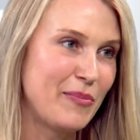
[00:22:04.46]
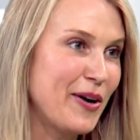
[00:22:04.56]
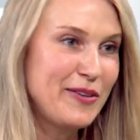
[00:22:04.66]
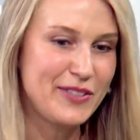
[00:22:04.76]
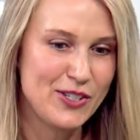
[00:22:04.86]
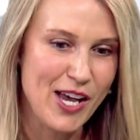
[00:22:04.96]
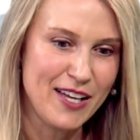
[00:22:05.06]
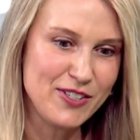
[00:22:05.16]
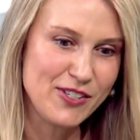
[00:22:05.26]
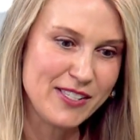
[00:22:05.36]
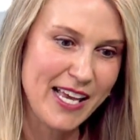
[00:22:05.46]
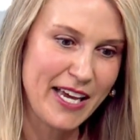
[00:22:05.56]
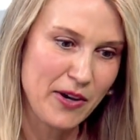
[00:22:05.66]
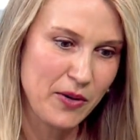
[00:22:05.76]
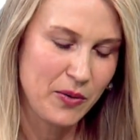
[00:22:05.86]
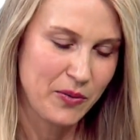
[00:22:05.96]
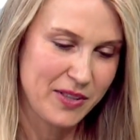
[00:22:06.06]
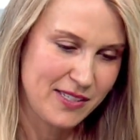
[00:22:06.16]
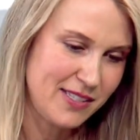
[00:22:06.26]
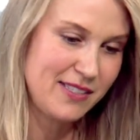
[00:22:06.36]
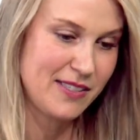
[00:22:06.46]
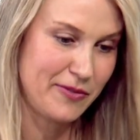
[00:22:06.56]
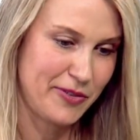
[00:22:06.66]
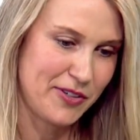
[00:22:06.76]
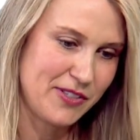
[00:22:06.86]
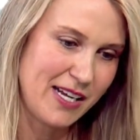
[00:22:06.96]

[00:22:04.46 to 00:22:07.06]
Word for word: part of the challenge is like, oh, this is the first